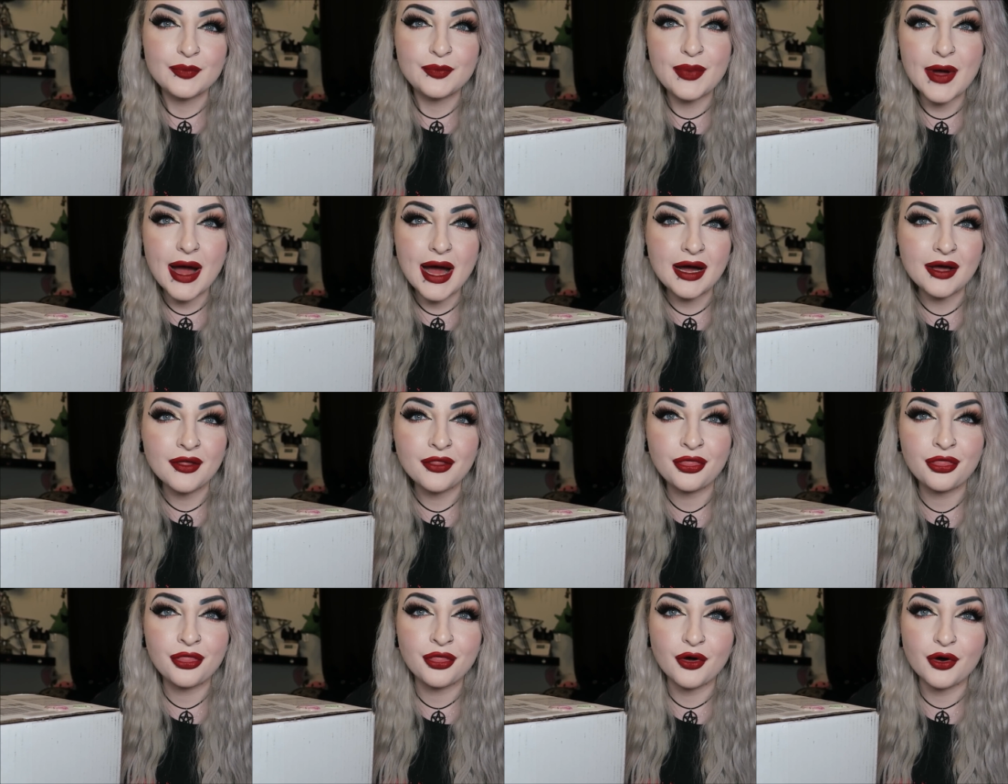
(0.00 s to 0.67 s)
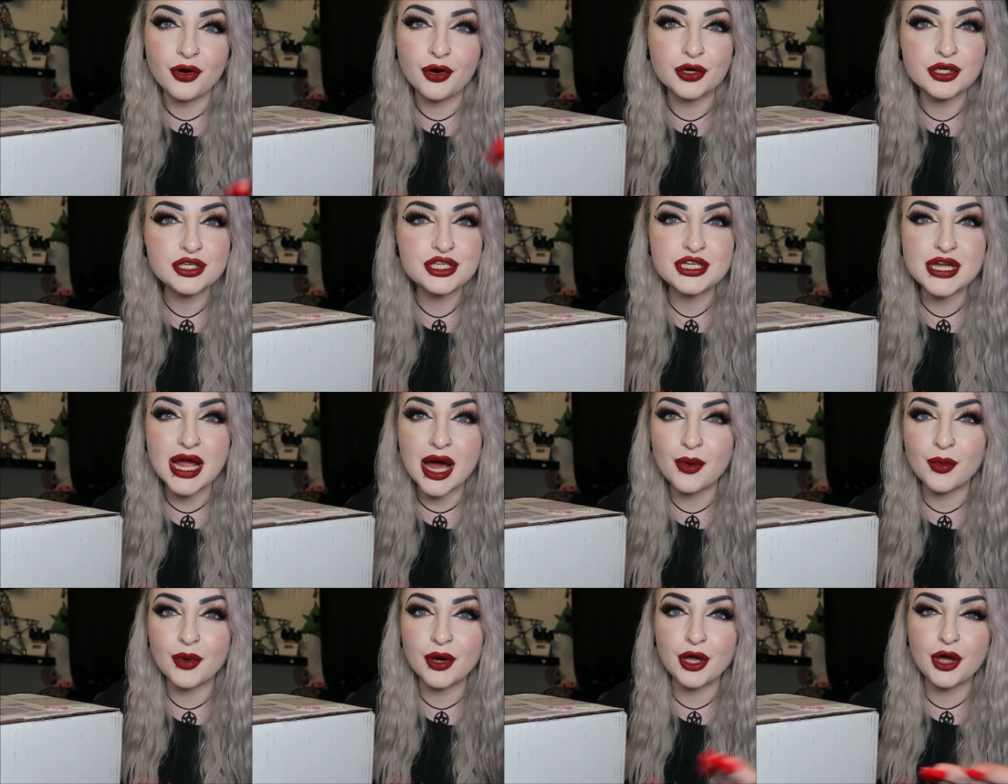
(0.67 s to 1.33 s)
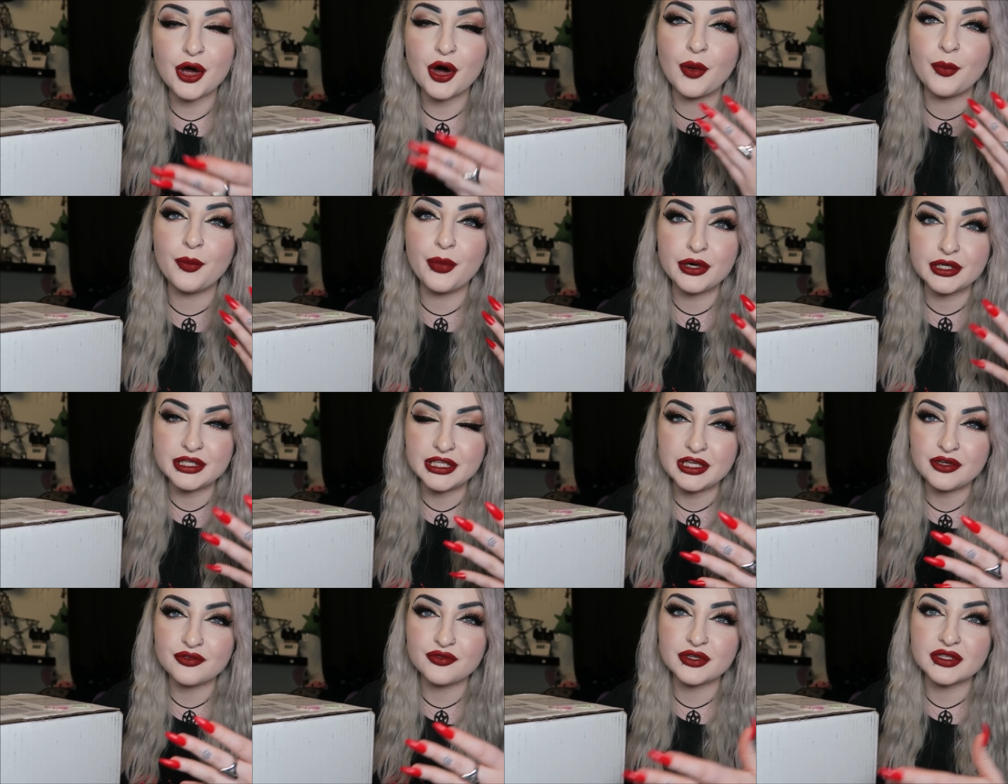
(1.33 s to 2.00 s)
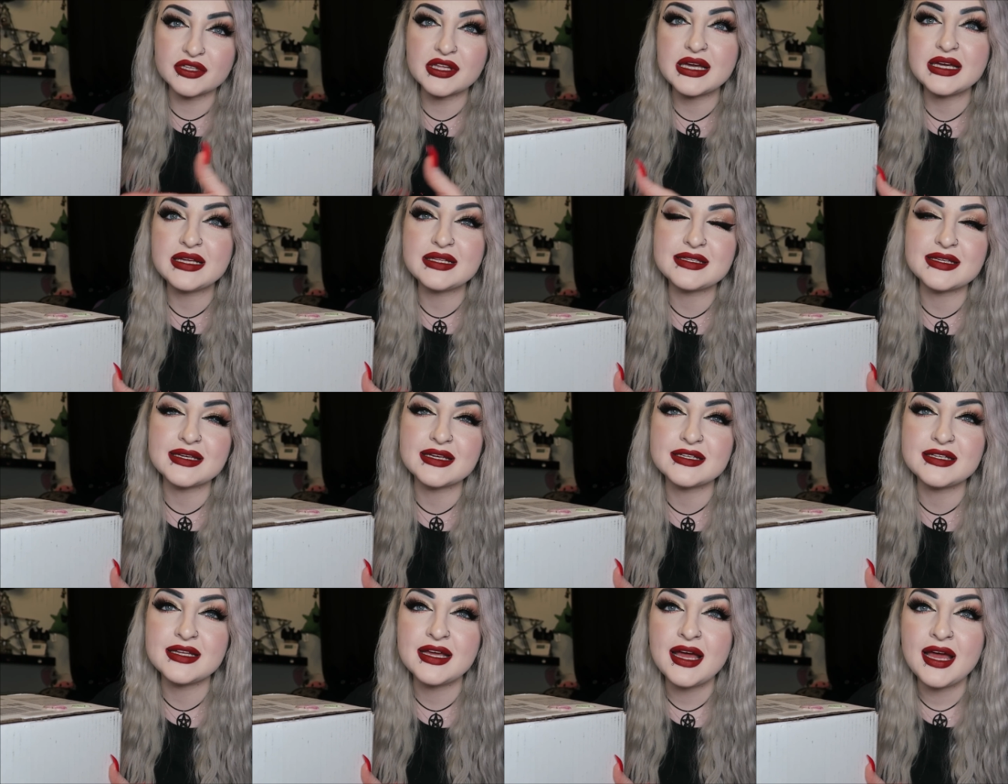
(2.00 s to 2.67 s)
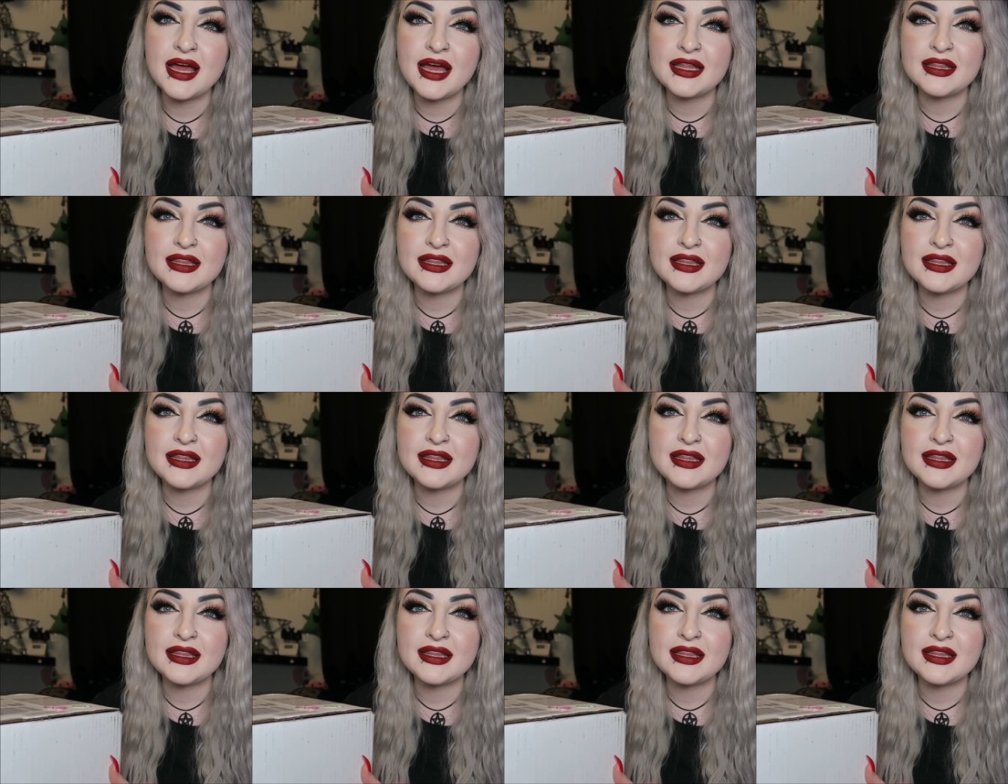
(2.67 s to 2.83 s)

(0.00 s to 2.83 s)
bath or shower or body related